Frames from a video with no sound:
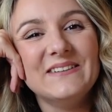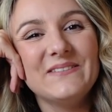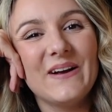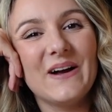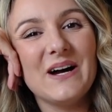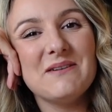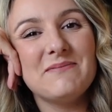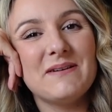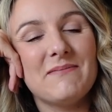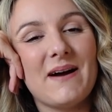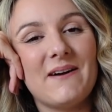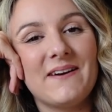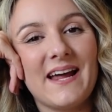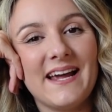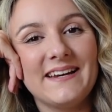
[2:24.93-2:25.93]
We got up at
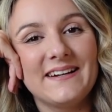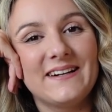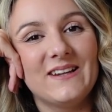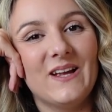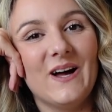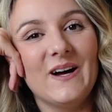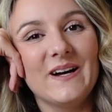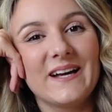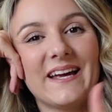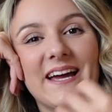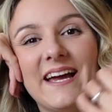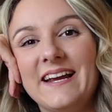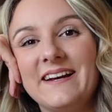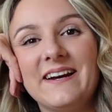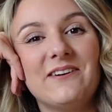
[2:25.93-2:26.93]
about nine o'clock
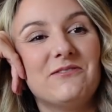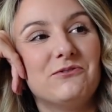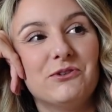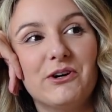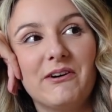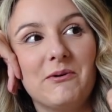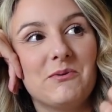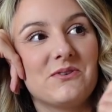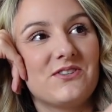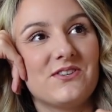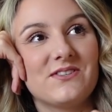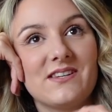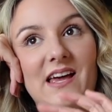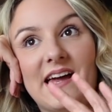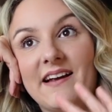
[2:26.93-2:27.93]
and Rory was
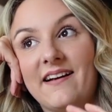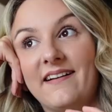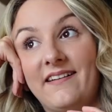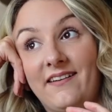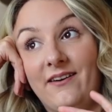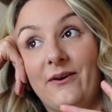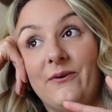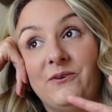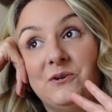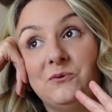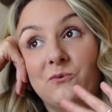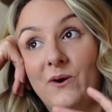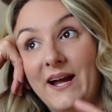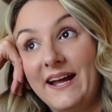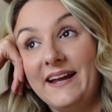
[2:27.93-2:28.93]
just like, no
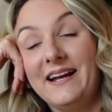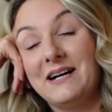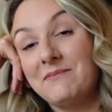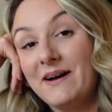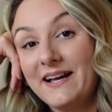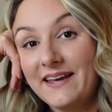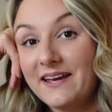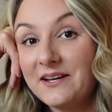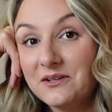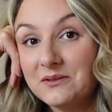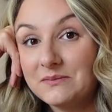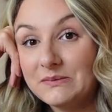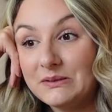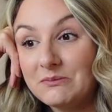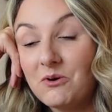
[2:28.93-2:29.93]
way am I getting
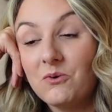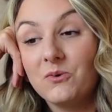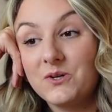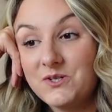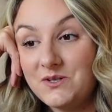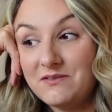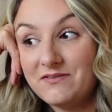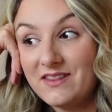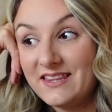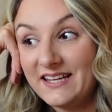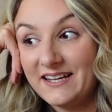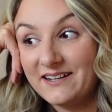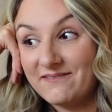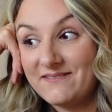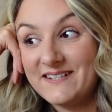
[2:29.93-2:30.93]
up, mum, what do you even
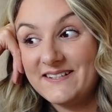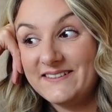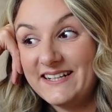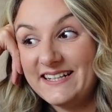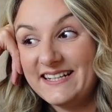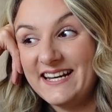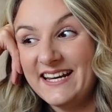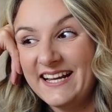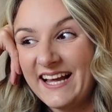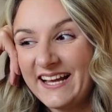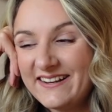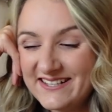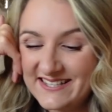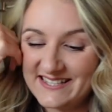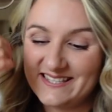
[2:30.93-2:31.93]
think I'm doing?
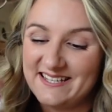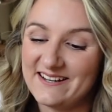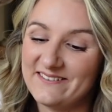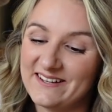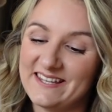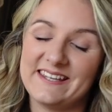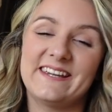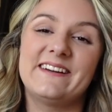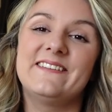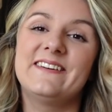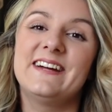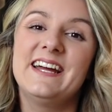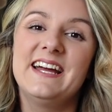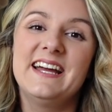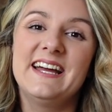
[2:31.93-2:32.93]
It's so
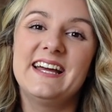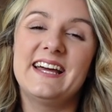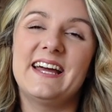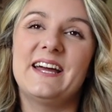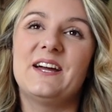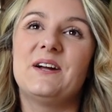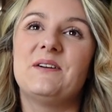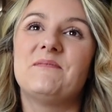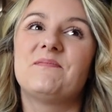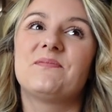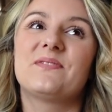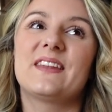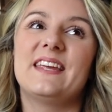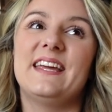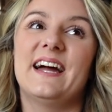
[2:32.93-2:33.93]
cute.
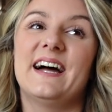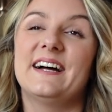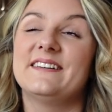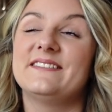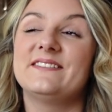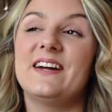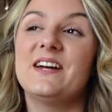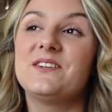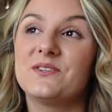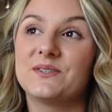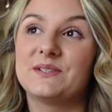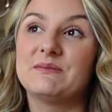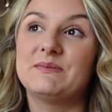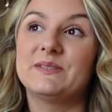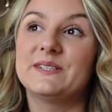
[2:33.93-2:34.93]
Um, yeah,
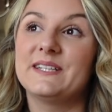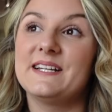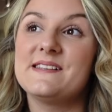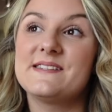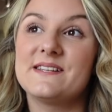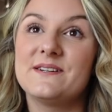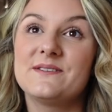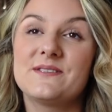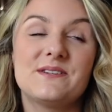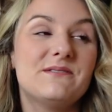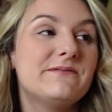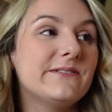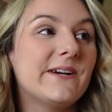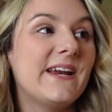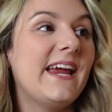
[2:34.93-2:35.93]
adorable. They're so, so
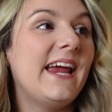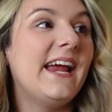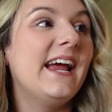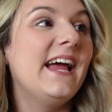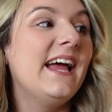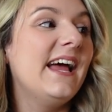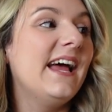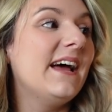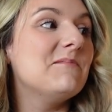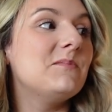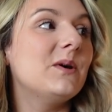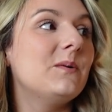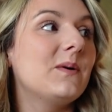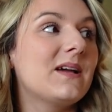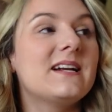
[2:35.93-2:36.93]
funny.
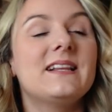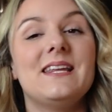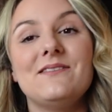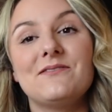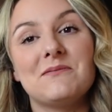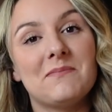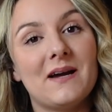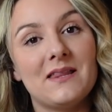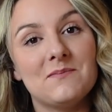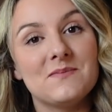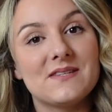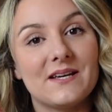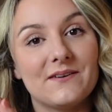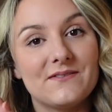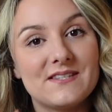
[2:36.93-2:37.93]
But we're going to leave them by
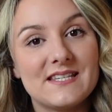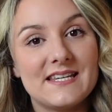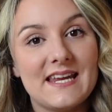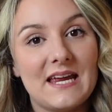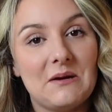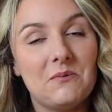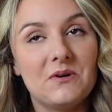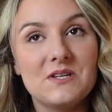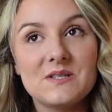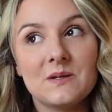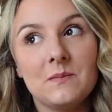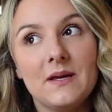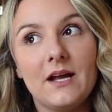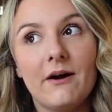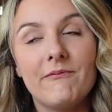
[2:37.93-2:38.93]
themselves today. We're just
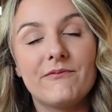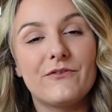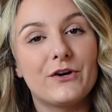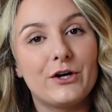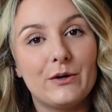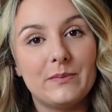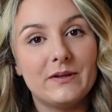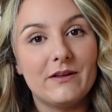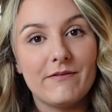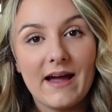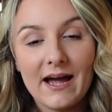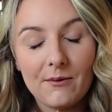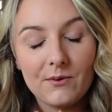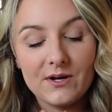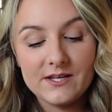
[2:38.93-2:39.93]
going to be gone for a couple of
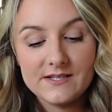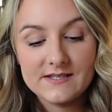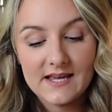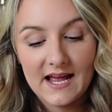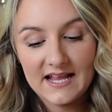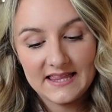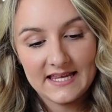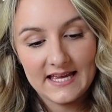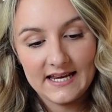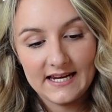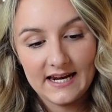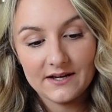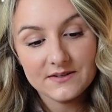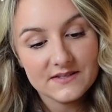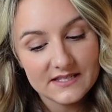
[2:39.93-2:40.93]
hours and
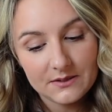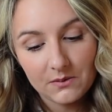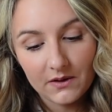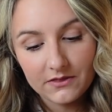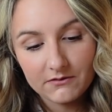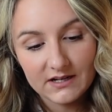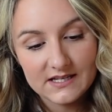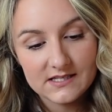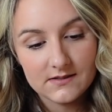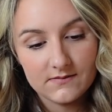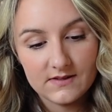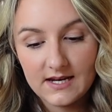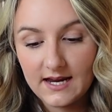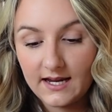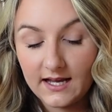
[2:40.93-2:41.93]
then I'll see what the rest of
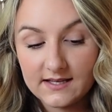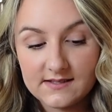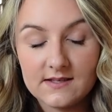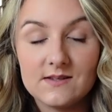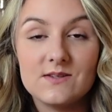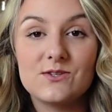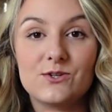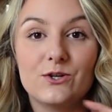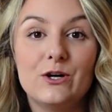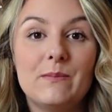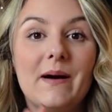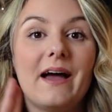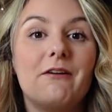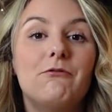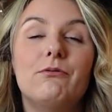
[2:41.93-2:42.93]
the day has in store.
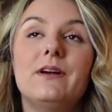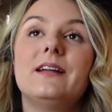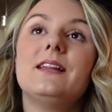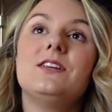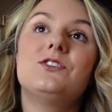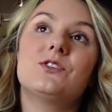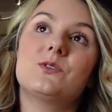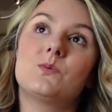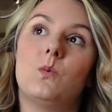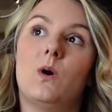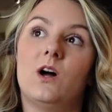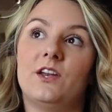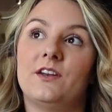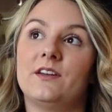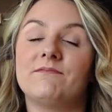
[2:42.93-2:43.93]
But I really just
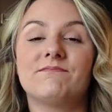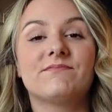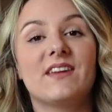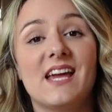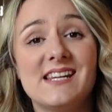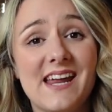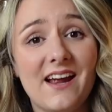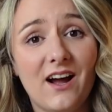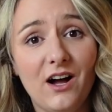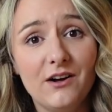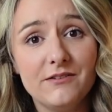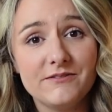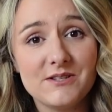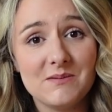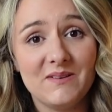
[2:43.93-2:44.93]
want a day
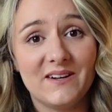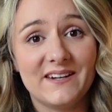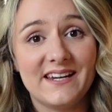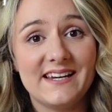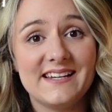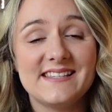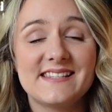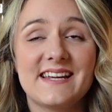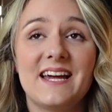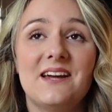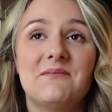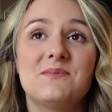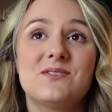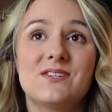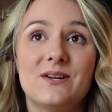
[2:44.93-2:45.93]
off, to be honest. I
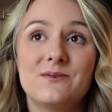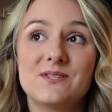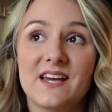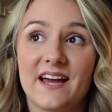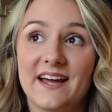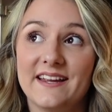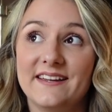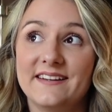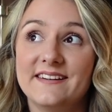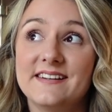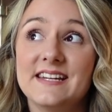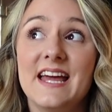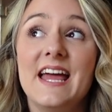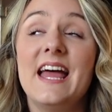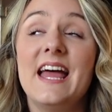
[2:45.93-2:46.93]
am so tired
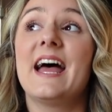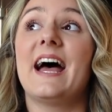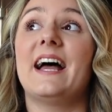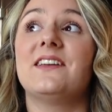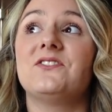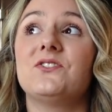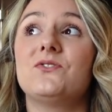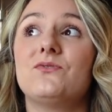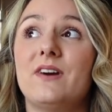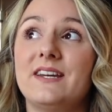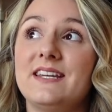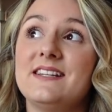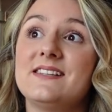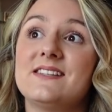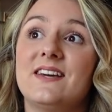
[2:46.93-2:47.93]
and just
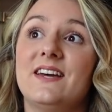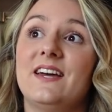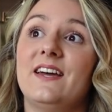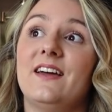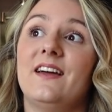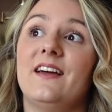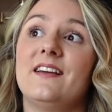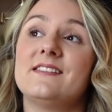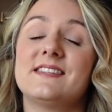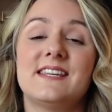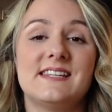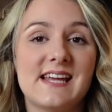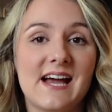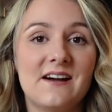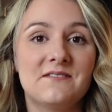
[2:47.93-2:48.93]
ready to
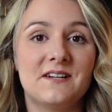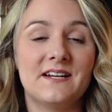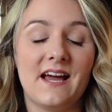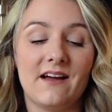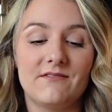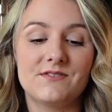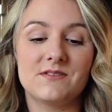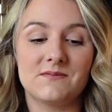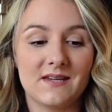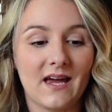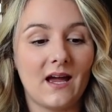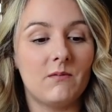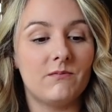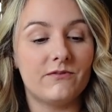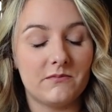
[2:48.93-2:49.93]
sit down and have some
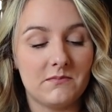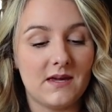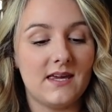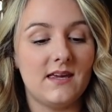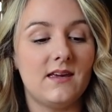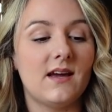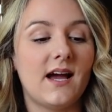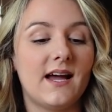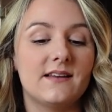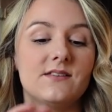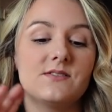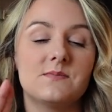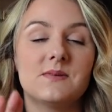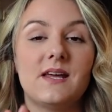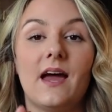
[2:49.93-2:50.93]
time for me
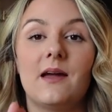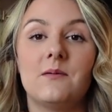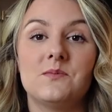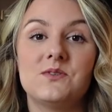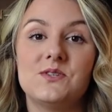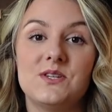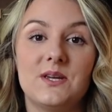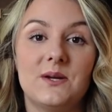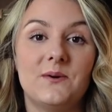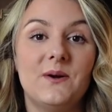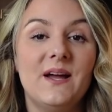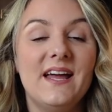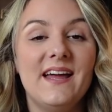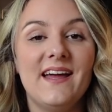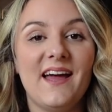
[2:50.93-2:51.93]
and some time to do
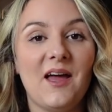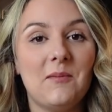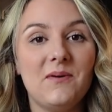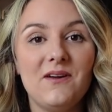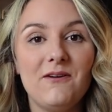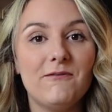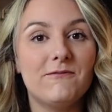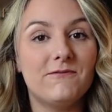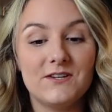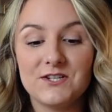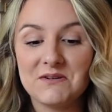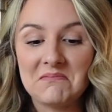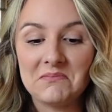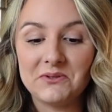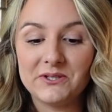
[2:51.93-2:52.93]
a bit of
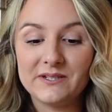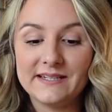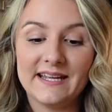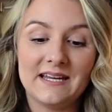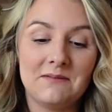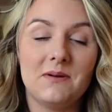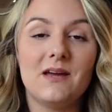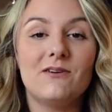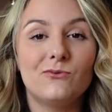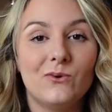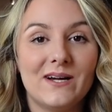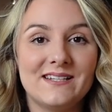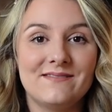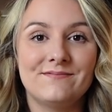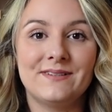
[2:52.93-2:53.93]
vision boarding, a bit of
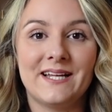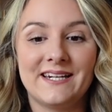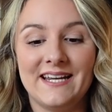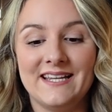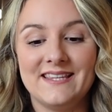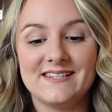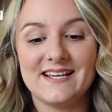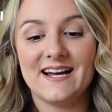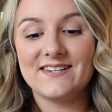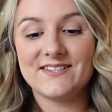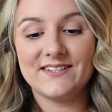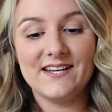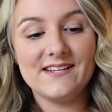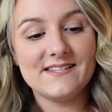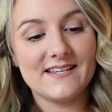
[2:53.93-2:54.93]
wedding planning. There's
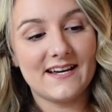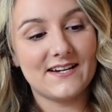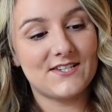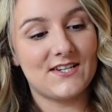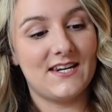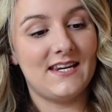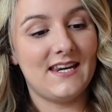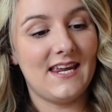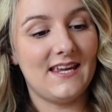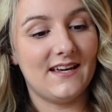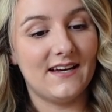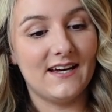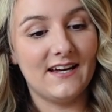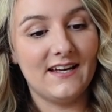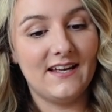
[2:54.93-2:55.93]
actually a section in here